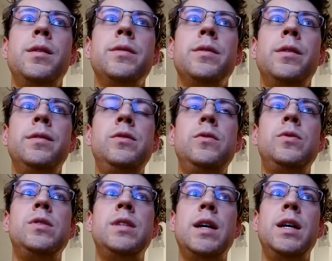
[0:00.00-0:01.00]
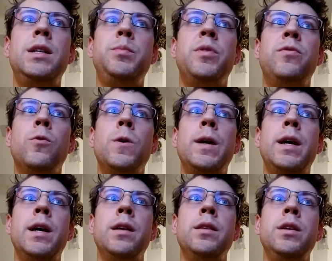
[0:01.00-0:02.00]
as long as you state
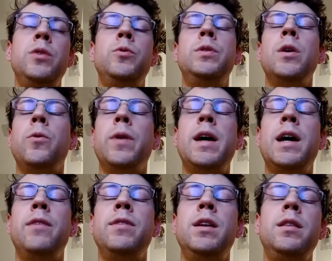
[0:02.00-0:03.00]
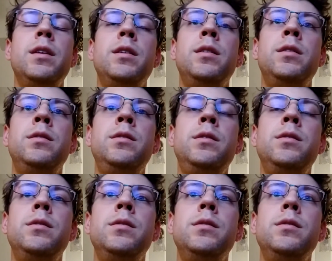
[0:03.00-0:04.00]
beforehand that you don't have anything,
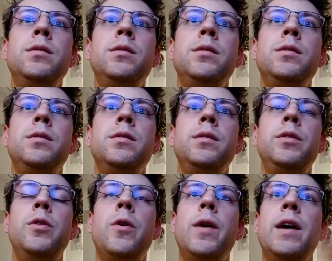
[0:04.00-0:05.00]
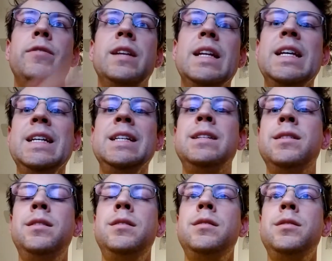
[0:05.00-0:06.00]
you don't have a
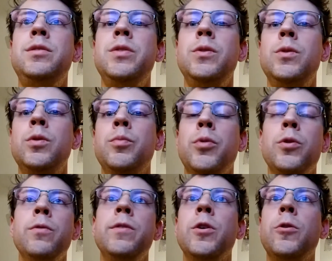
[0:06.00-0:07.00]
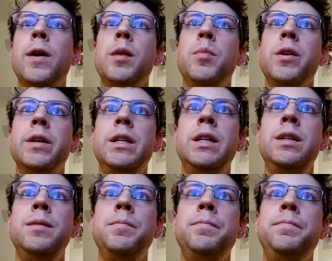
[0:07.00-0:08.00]
need to prove your credibility,